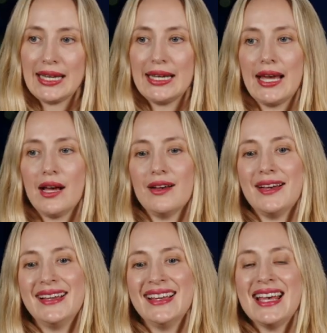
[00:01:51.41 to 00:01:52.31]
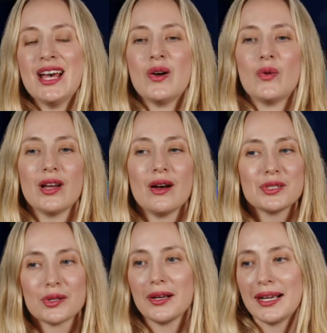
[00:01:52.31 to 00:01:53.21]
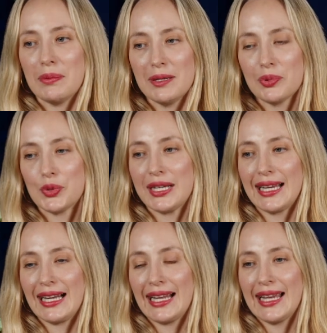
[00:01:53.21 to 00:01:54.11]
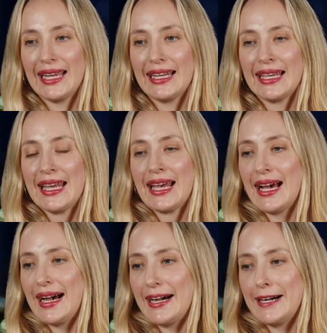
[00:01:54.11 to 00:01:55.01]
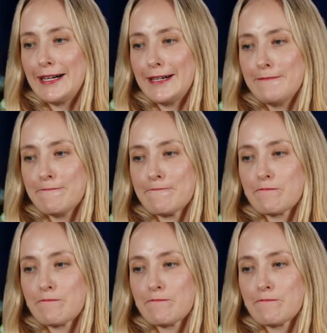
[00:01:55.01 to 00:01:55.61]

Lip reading: Now, when I was growing up in Port Adelaide, it's a